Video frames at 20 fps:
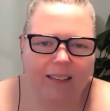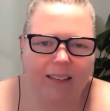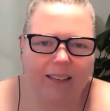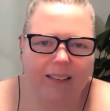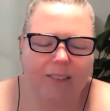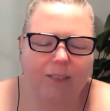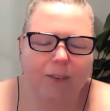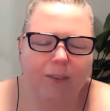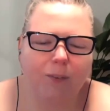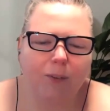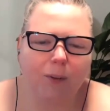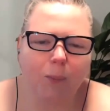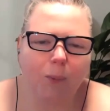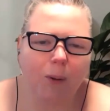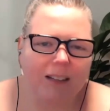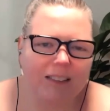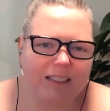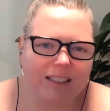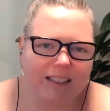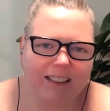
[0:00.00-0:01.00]
So if you're
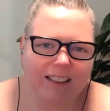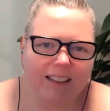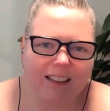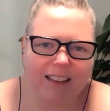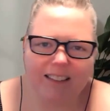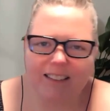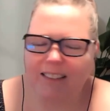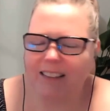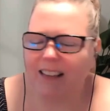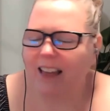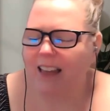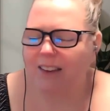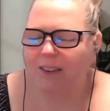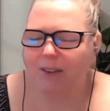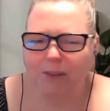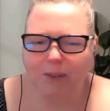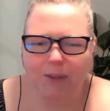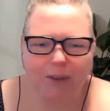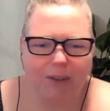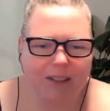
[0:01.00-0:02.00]
watching this and
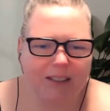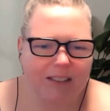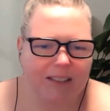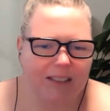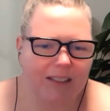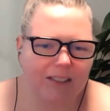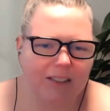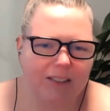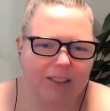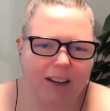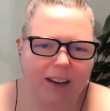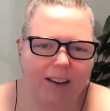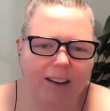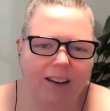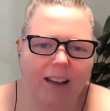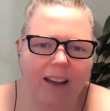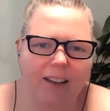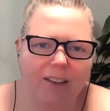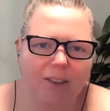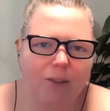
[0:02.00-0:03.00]
you're new to CinchShare,
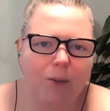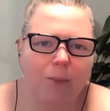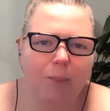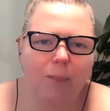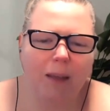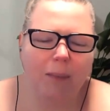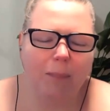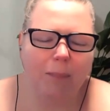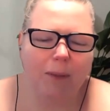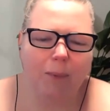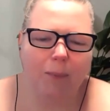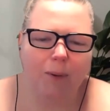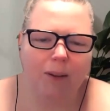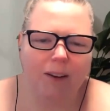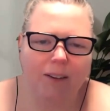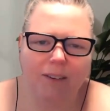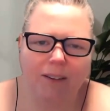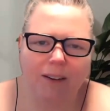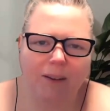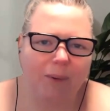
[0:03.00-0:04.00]
you might be
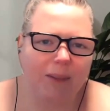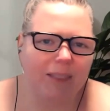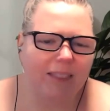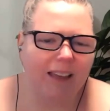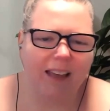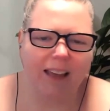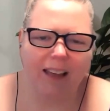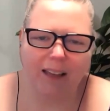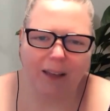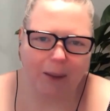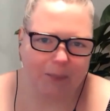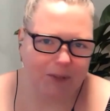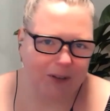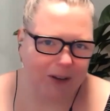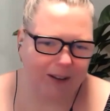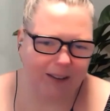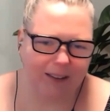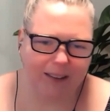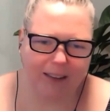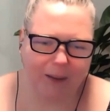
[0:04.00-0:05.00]
wondering what the heck I'm
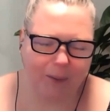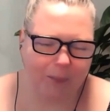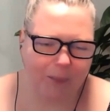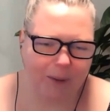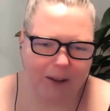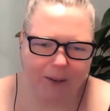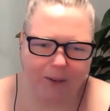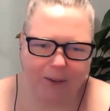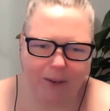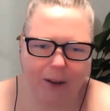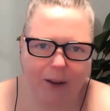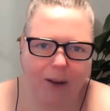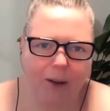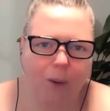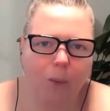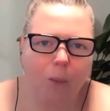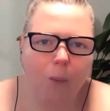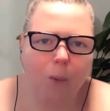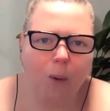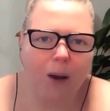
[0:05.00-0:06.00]
talking about.
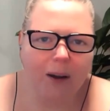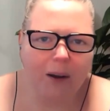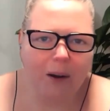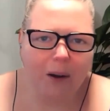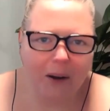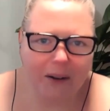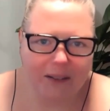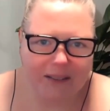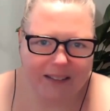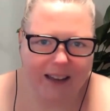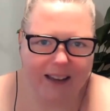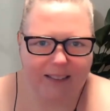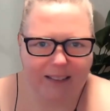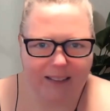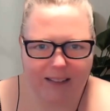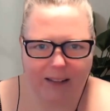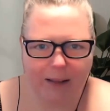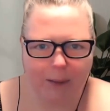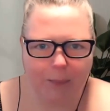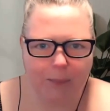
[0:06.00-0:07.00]
What are
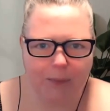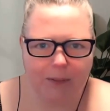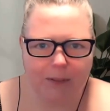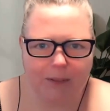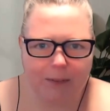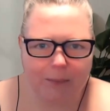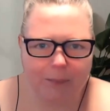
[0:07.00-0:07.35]
text clips?